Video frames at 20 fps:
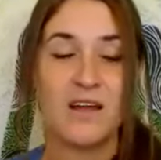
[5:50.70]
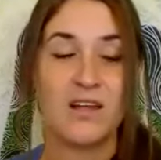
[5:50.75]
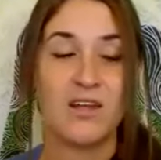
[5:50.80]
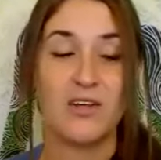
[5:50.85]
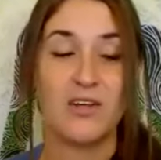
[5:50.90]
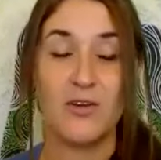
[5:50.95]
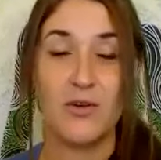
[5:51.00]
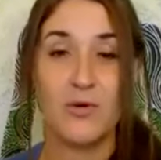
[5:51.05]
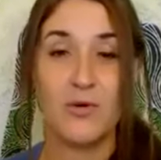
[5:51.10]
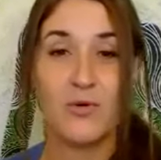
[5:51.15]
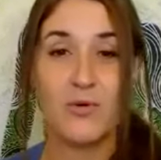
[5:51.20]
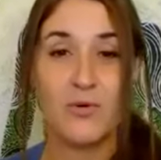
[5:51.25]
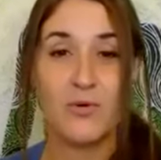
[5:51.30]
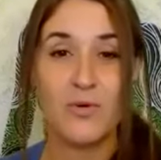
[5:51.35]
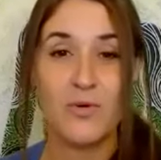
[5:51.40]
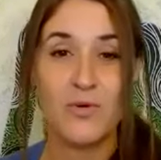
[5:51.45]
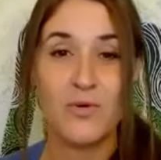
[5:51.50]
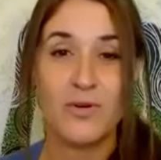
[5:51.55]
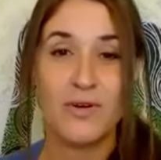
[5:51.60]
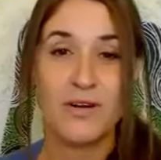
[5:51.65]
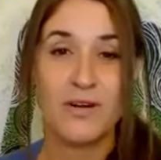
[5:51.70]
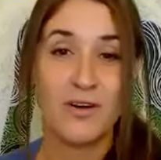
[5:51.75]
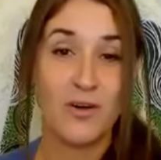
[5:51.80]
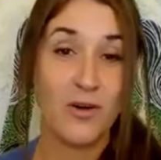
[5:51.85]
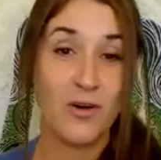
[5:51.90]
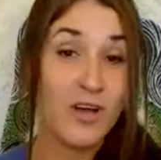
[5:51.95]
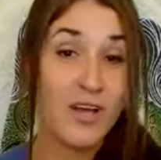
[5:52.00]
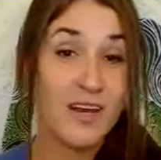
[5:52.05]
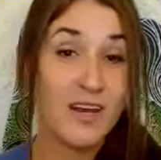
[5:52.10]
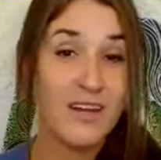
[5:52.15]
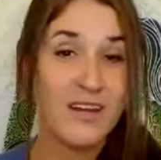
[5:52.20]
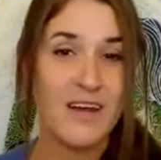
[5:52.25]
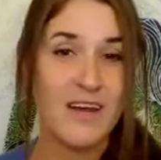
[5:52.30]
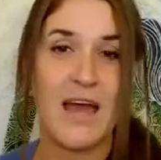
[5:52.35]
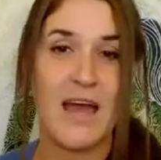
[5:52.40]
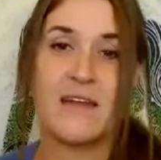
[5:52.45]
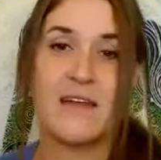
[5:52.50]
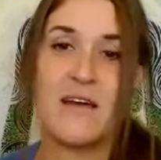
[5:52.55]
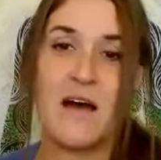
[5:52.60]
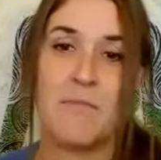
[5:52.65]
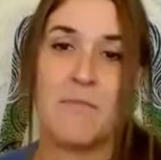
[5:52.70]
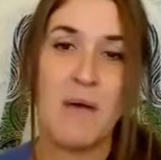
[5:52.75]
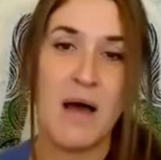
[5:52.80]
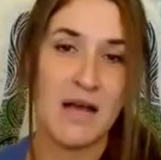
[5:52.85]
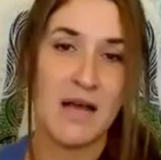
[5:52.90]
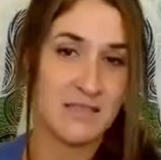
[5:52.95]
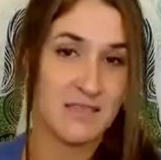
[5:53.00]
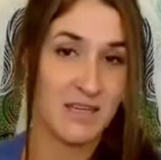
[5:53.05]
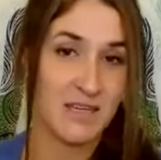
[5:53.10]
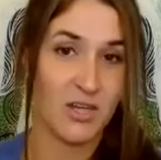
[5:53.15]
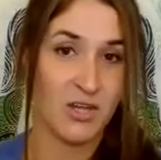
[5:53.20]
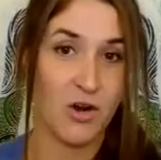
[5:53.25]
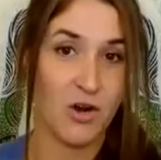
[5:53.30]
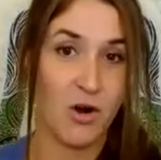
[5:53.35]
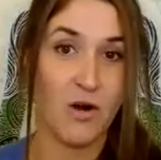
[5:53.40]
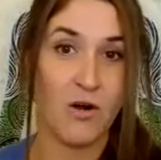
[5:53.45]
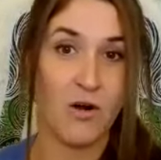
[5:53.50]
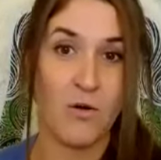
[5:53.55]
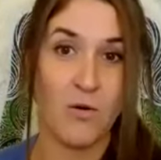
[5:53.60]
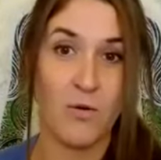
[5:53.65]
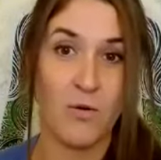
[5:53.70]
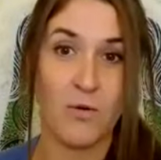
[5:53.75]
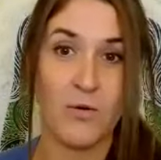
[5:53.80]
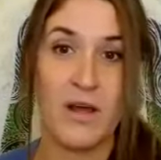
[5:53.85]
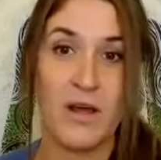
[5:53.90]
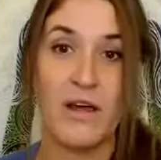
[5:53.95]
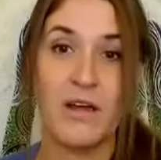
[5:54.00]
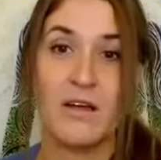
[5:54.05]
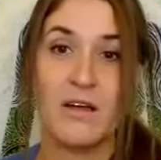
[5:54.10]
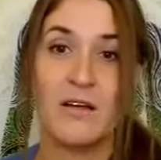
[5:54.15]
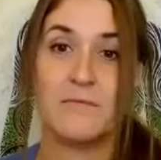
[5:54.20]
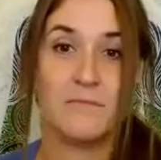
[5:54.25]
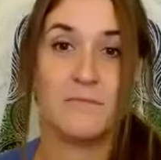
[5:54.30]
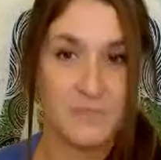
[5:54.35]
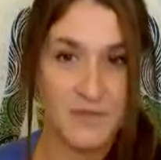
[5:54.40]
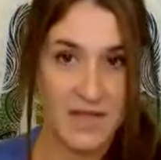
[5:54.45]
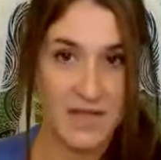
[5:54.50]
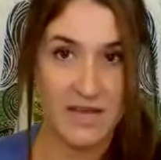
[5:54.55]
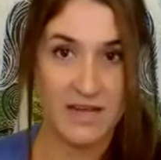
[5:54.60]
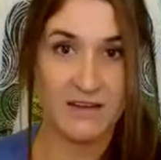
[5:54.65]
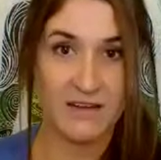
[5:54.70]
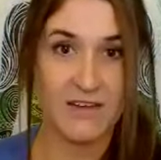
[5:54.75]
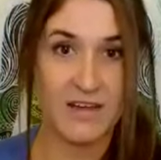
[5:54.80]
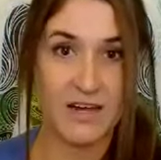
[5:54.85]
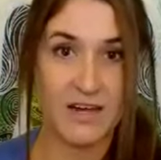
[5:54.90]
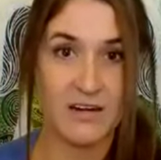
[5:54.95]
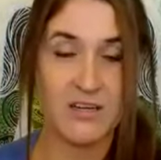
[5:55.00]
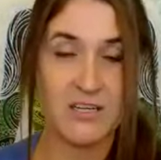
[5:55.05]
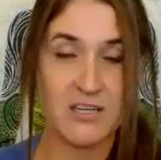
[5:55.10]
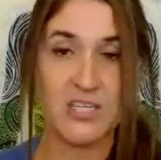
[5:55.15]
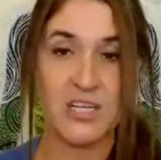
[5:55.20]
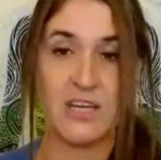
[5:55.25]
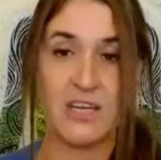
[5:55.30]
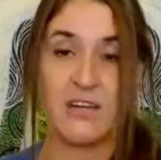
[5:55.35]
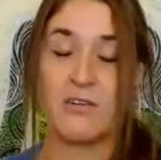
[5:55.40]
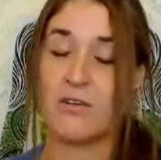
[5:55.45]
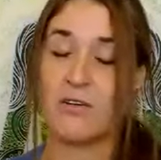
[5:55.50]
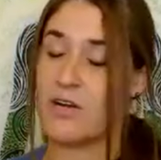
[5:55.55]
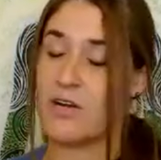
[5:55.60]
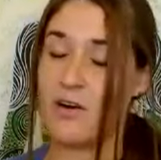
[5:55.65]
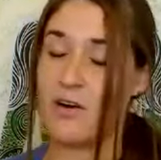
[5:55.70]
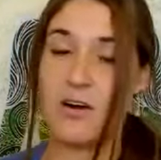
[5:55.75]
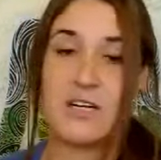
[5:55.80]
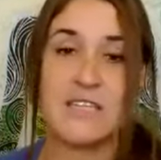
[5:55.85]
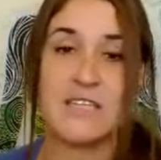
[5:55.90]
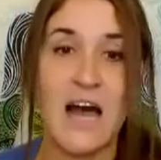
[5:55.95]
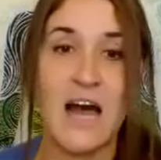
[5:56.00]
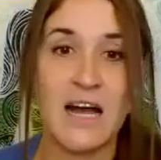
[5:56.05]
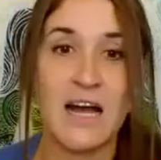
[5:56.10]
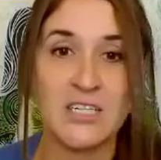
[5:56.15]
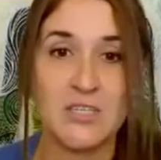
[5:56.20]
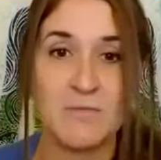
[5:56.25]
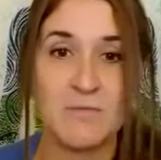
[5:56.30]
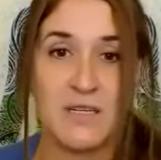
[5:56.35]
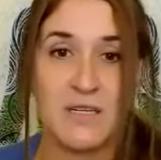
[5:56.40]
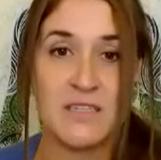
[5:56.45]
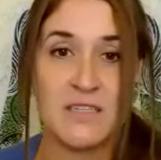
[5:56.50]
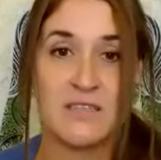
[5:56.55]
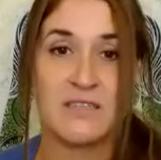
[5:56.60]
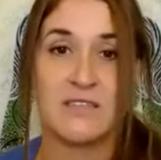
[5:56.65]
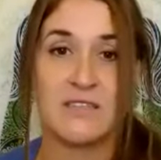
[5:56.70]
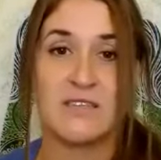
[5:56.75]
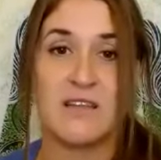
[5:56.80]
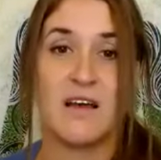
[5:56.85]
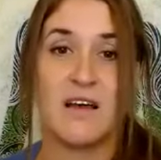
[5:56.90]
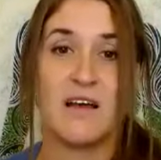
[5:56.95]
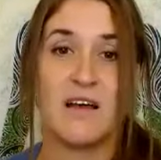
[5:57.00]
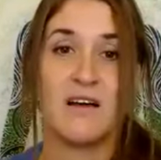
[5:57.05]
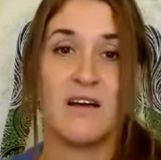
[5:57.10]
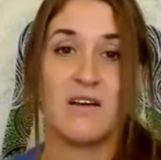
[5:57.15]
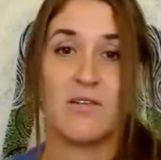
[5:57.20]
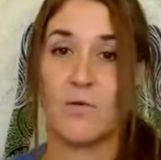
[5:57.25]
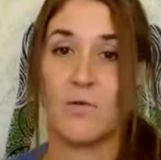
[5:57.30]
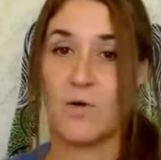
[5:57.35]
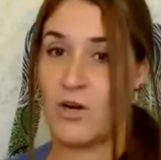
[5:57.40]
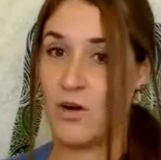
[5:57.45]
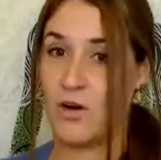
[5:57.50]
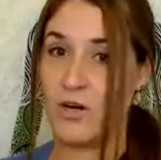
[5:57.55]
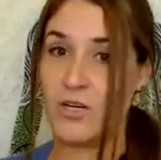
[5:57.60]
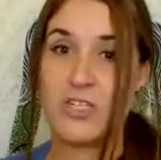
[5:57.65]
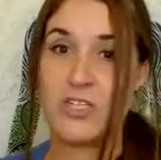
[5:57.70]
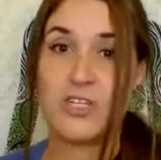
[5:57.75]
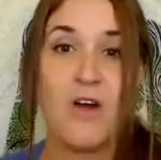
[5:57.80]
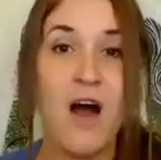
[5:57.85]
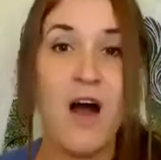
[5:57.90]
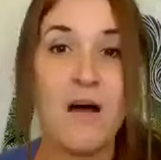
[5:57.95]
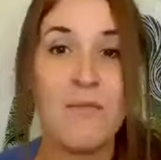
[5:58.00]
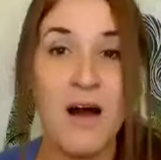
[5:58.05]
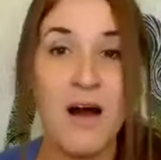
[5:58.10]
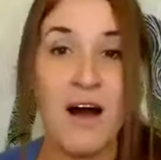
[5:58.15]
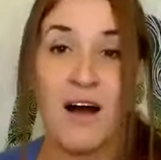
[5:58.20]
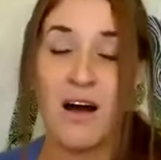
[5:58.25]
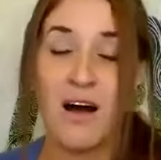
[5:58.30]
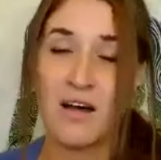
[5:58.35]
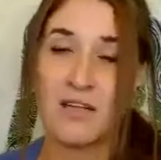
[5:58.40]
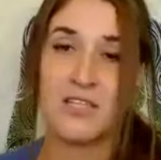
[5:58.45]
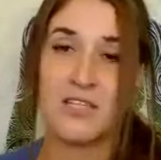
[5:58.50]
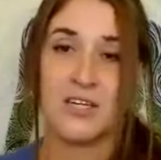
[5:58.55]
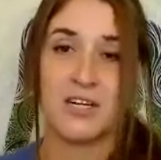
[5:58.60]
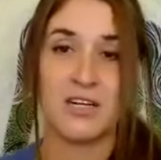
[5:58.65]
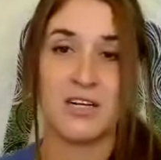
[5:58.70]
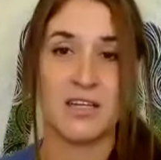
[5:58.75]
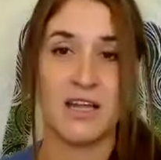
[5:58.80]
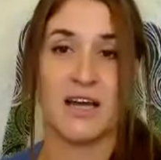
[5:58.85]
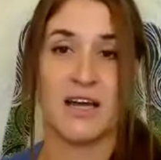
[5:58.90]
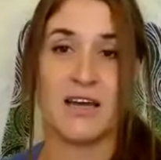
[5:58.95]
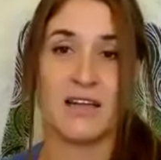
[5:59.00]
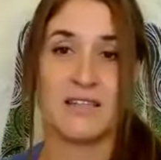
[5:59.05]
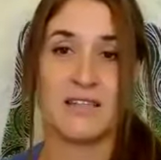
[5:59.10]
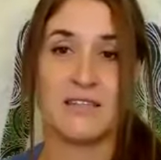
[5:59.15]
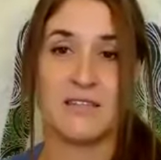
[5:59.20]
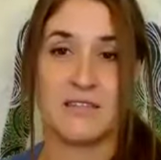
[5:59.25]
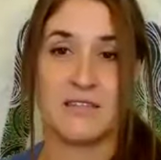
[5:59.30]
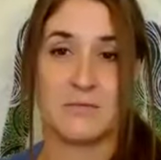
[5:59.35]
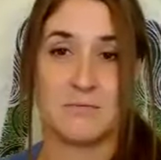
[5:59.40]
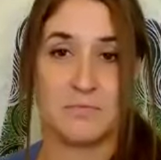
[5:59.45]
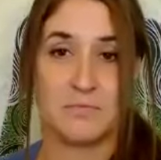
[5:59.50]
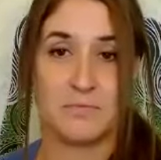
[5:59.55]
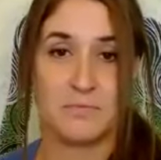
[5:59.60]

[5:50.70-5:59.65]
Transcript: You could end up passing your own negative energy or your attachments or your trauma onto your clients